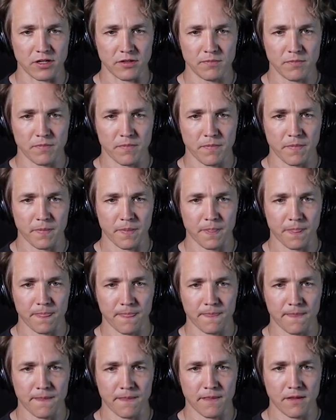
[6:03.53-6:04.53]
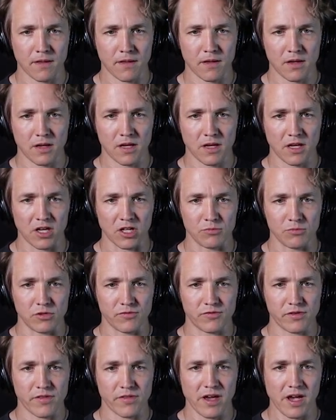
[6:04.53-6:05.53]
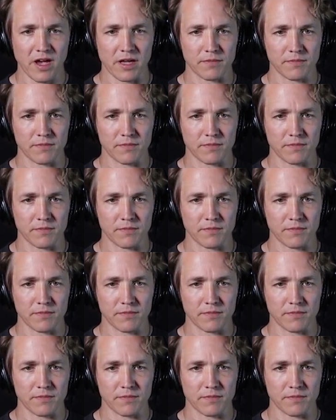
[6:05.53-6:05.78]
it'll move to that.